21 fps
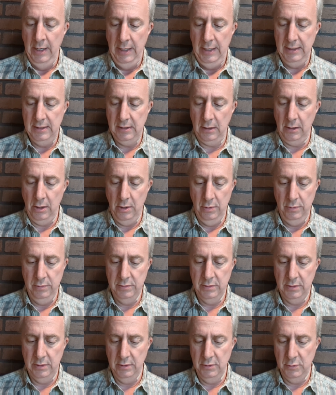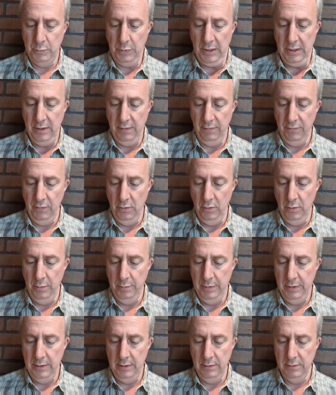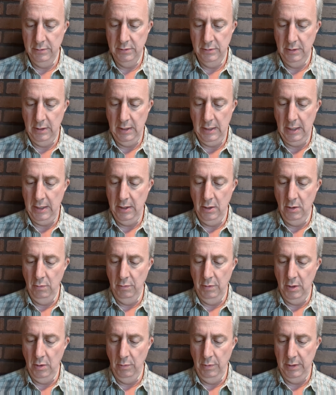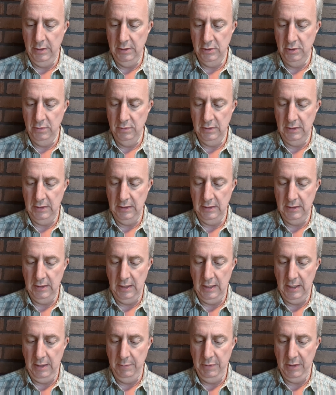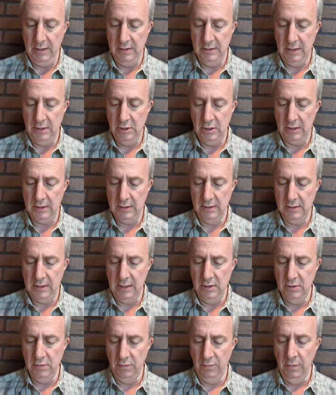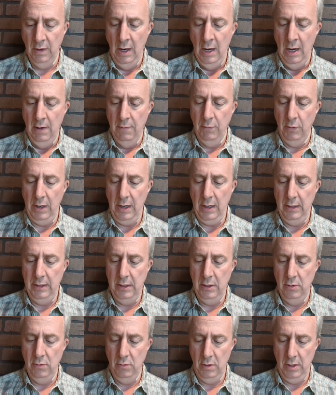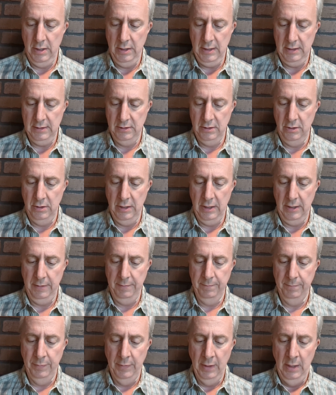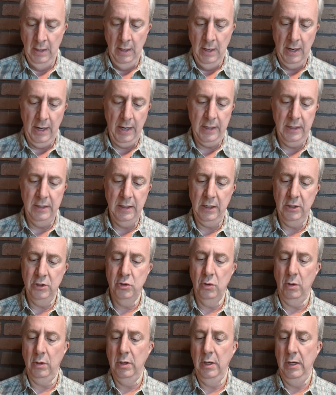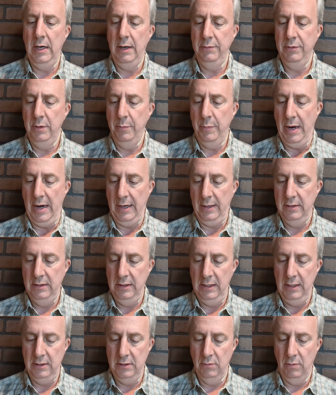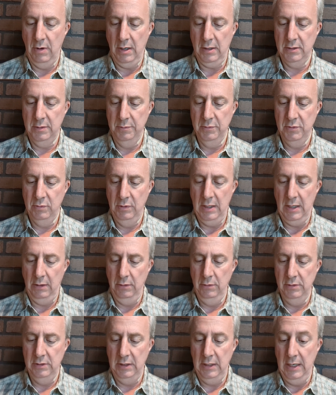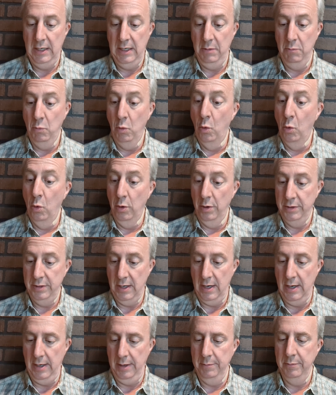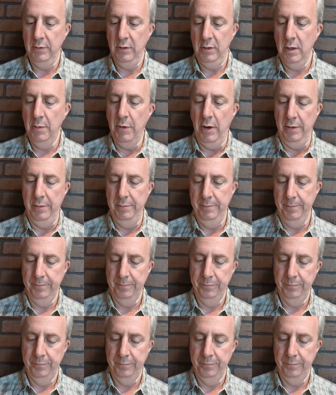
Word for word: It's close, there's plenty of room, and there's and I know no one is using it today because I checked the schedule for Eleonora yesterday. I can take a shortcut out the back to get to Roxim's without losing any more time. Come on.